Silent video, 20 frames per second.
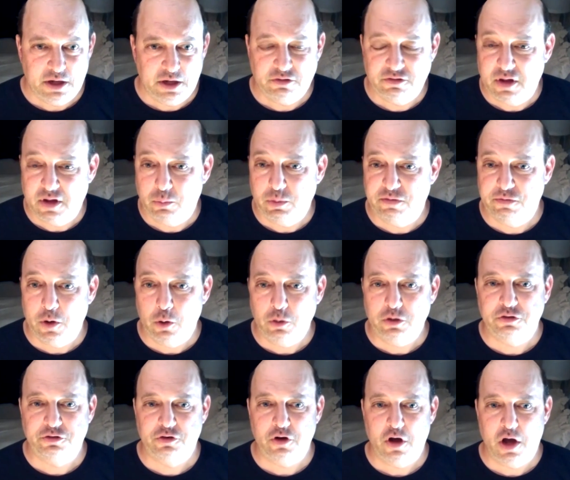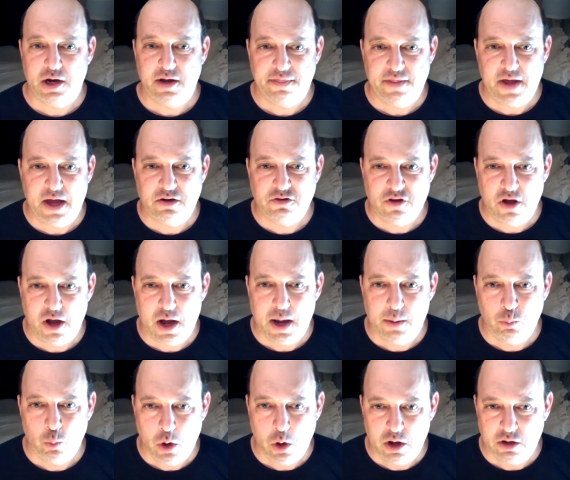things that we focused on at that
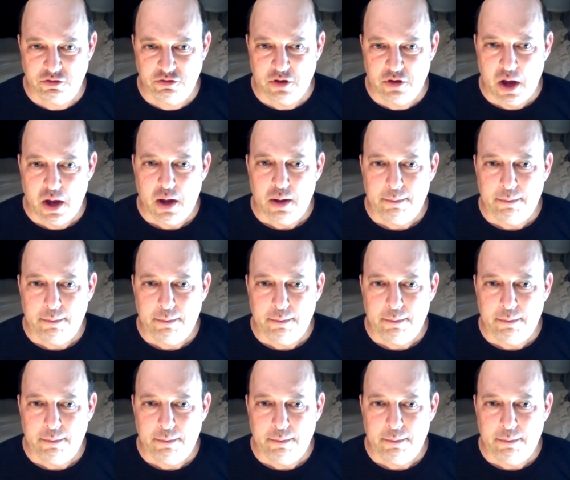time was